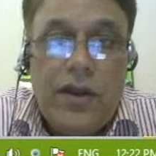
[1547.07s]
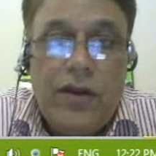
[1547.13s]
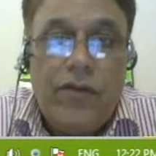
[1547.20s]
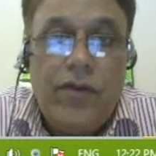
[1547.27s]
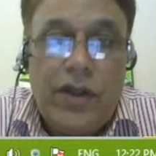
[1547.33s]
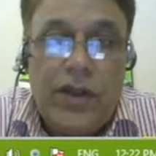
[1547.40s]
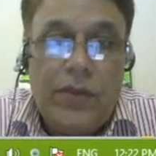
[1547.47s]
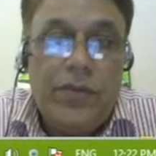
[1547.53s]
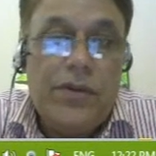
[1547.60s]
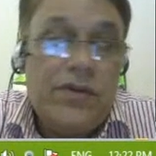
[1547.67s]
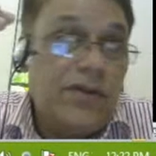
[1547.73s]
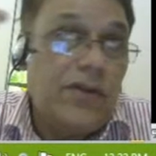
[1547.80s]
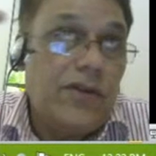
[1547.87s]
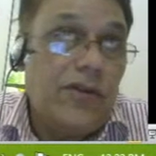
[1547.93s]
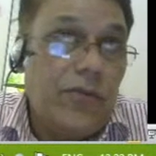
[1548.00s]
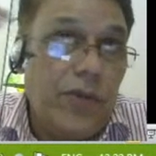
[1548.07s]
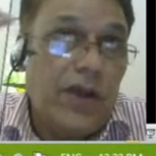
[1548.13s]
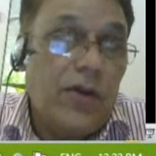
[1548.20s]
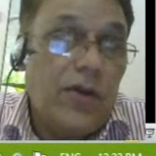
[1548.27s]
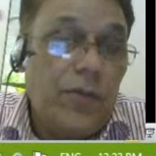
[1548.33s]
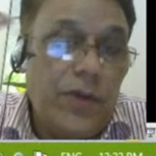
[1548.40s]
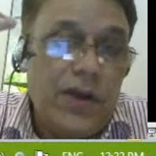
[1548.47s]
where the business is
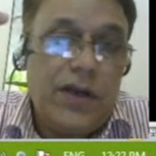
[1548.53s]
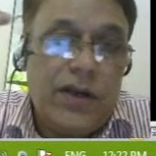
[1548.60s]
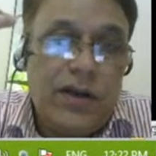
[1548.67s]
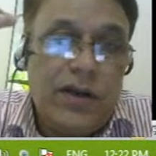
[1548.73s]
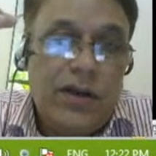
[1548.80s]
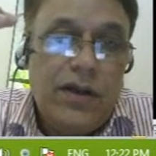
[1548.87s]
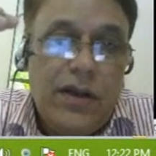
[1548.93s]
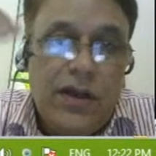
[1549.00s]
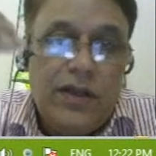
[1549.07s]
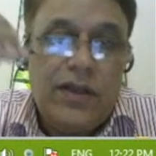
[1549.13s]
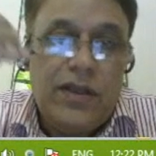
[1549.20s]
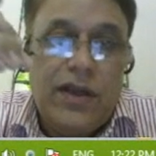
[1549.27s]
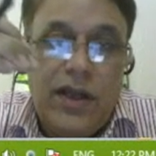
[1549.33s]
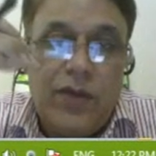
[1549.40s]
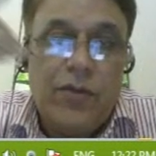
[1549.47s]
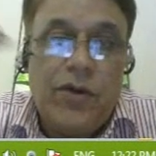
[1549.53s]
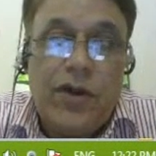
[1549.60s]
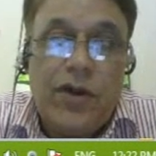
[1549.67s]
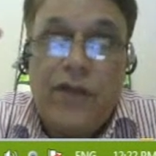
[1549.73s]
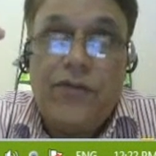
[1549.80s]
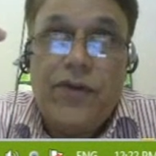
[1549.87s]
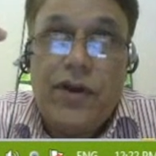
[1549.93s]
being operated. The
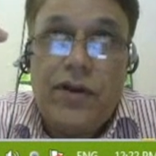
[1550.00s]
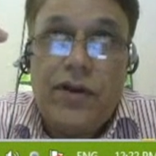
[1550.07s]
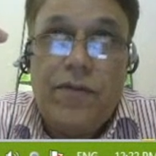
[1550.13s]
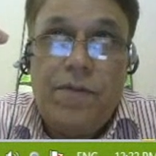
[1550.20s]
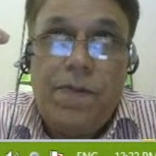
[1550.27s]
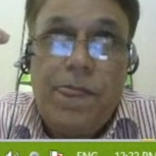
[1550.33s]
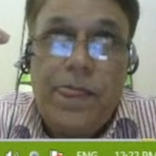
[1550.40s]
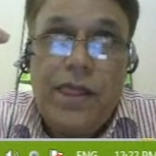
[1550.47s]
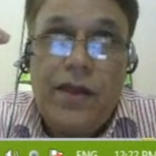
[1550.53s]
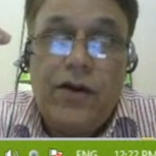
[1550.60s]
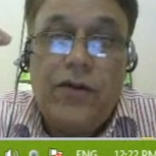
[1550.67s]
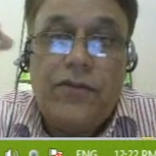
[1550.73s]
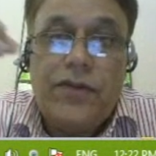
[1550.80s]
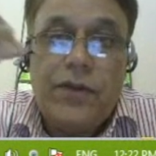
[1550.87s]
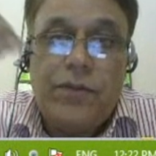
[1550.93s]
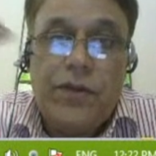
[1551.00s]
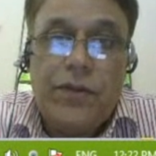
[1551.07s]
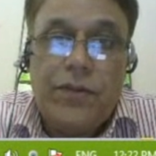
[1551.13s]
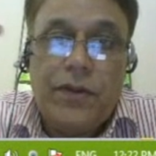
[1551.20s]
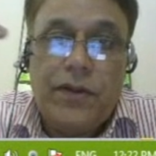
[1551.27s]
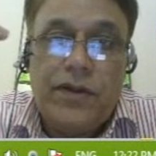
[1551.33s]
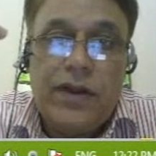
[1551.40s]
demographic of the
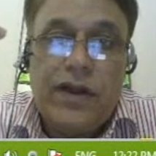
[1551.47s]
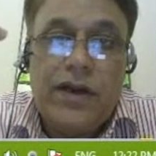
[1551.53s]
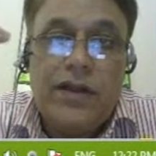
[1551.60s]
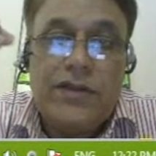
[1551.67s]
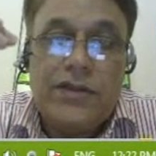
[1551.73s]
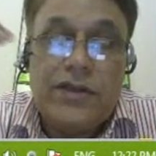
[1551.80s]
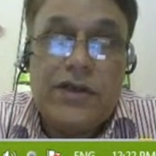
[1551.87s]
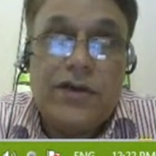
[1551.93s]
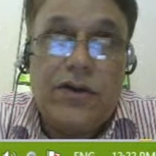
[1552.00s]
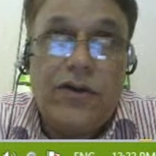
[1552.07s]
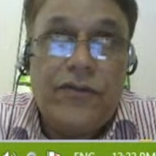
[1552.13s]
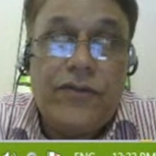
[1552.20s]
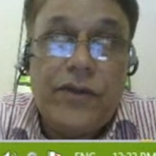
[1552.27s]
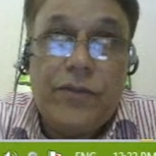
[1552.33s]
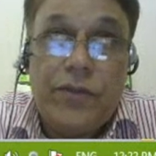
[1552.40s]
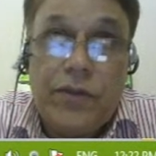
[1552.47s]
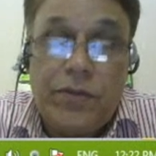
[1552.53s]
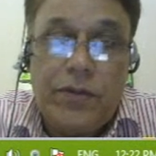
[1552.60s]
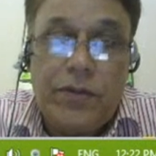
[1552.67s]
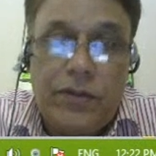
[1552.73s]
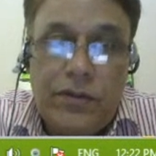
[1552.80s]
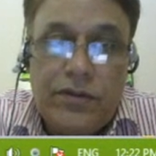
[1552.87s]
people, the culture of the
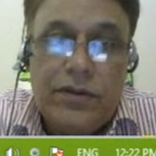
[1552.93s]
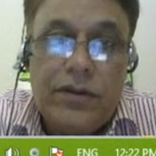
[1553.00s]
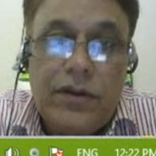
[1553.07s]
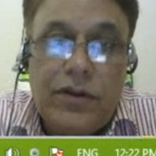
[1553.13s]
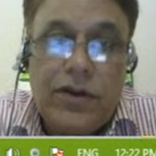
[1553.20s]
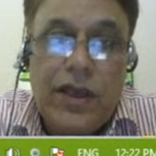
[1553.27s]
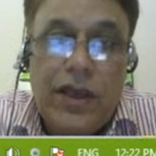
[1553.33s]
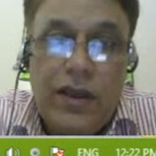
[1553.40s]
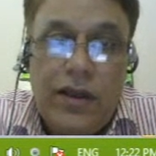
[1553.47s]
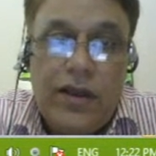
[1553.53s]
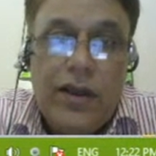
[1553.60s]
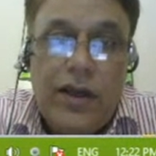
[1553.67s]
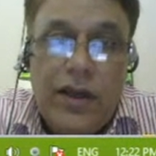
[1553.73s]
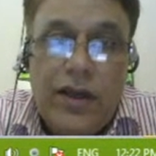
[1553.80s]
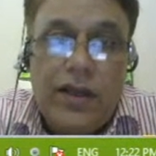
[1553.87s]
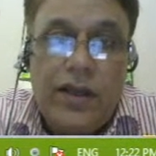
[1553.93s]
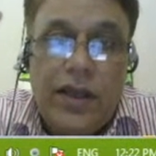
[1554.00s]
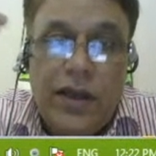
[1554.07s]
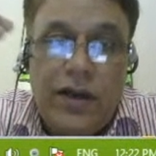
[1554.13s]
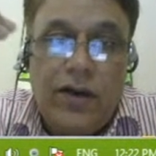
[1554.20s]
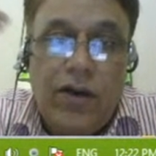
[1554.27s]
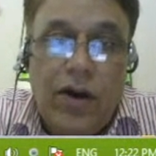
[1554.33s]
people. Okay,
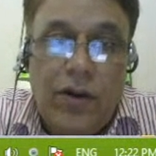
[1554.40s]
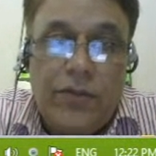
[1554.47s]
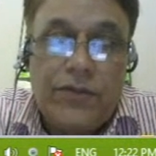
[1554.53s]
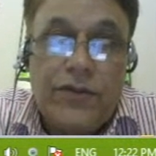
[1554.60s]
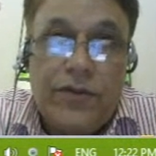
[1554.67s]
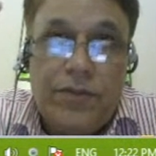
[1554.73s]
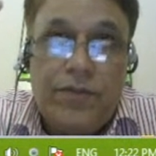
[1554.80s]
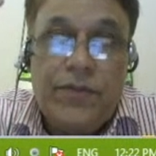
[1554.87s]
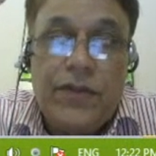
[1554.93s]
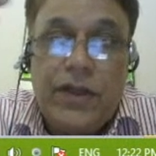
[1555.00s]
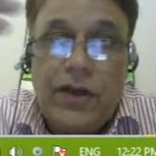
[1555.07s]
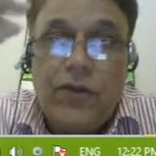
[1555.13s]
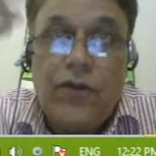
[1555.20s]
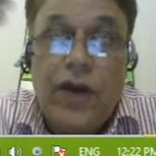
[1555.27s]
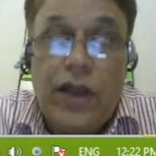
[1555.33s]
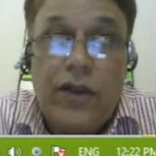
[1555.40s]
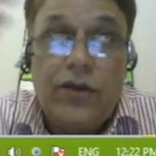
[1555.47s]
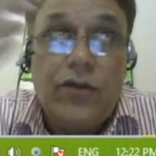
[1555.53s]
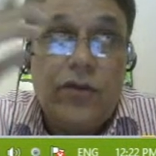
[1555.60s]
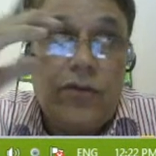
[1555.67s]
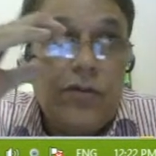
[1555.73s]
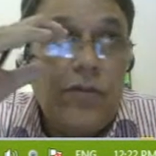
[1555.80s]
their norms, their
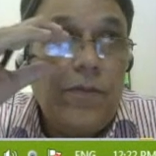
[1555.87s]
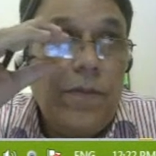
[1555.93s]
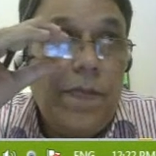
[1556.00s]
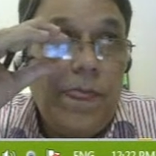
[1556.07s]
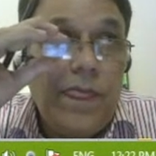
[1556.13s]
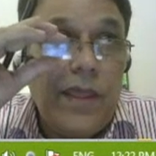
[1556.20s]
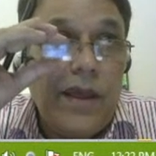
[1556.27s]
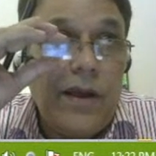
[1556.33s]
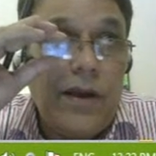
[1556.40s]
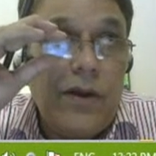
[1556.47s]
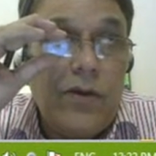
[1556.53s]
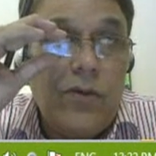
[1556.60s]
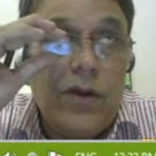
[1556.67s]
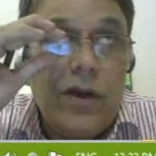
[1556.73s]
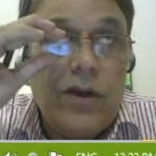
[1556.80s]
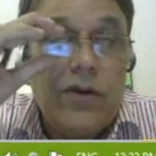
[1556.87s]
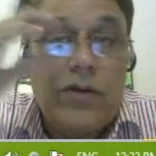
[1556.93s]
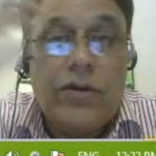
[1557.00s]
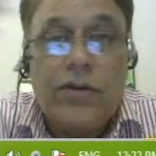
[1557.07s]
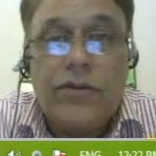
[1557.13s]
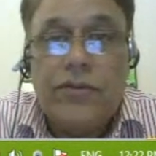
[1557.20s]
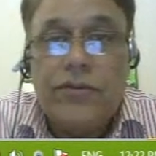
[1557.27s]
values, their do and
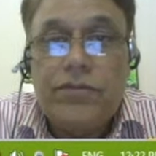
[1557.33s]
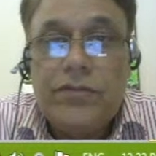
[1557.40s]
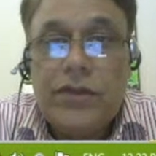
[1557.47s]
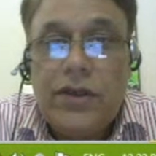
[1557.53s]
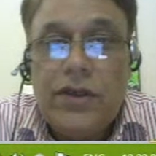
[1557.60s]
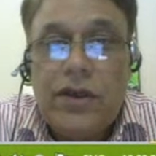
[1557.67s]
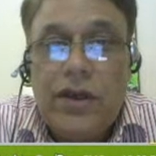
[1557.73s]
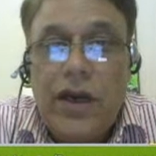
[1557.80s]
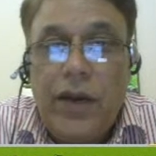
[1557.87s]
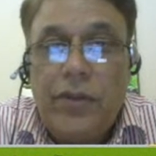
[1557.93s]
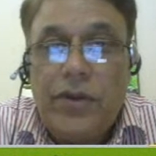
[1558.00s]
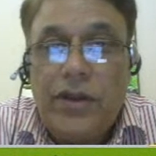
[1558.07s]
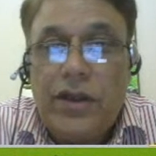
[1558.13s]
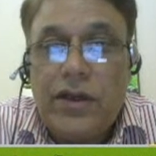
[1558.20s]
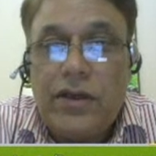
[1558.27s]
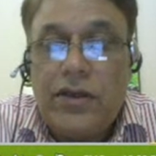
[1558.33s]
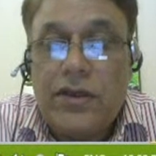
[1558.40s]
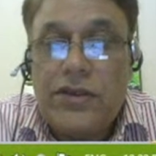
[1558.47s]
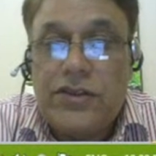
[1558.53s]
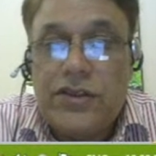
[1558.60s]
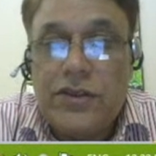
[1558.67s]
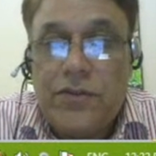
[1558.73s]
don'ts, their
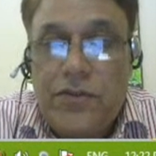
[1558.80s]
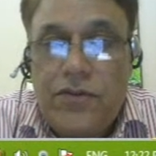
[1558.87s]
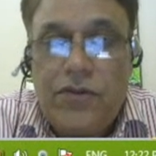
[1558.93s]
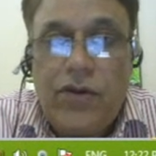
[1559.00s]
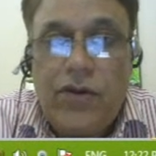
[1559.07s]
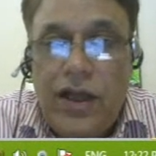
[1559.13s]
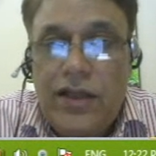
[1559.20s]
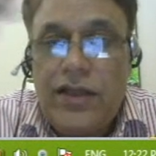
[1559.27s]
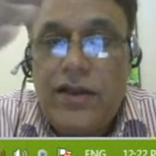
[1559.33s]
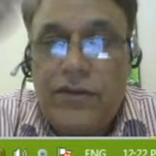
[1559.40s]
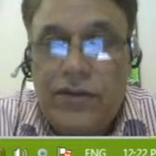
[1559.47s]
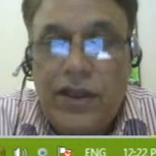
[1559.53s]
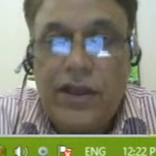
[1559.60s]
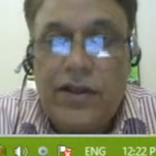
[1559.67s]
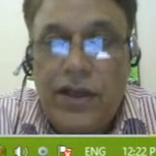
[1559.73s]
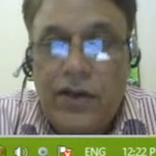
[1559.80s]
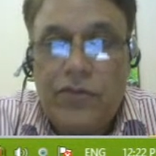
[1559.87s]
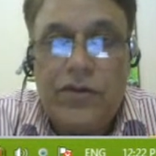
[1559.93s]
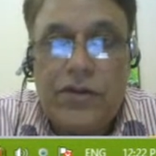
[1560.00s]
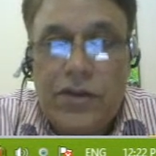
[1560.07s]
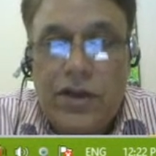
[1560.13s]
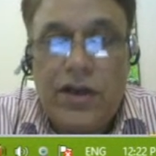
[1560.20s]
customs. So all these things that
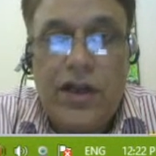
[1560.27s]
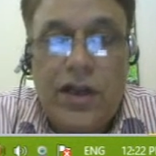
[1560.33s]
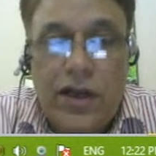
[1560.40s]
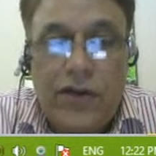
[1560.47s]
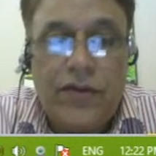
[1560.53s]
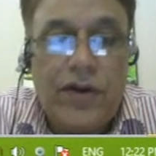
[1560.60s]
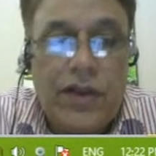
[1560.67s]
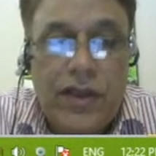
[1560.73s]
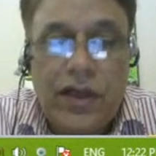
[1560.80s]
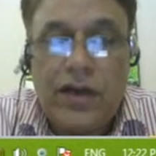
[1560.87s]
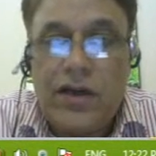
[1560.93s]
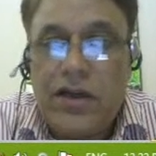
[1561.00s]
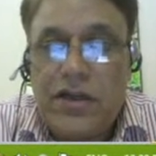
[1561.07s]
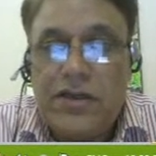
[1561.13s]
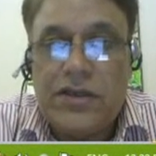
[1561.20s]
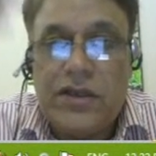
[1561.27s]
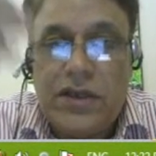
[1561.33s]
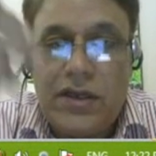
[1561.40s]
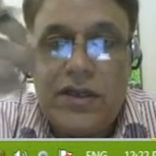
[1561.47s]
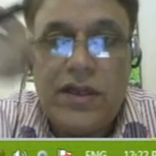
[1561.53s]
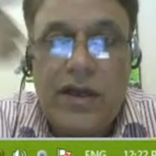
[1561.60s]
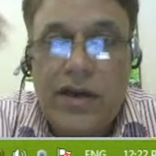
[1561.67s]
we generally cover in the
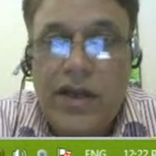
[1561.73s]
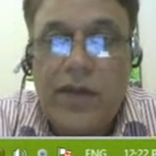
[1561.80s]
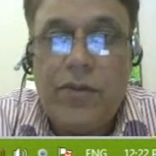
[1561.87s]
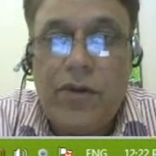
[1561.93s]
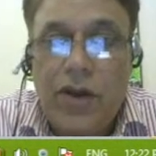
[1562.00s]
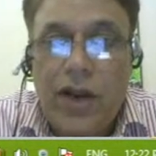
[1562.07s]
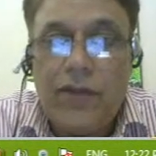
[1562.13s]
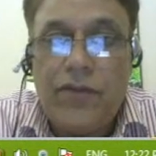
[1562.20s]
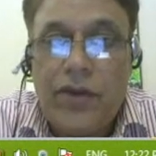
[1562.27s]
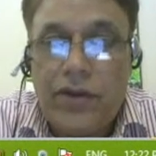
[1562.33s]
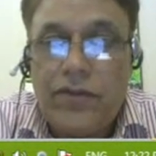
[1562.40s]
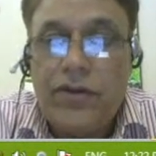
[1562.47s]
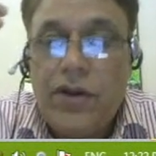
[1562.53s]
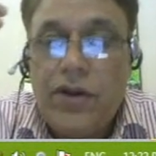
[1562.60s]
culture, their demographics.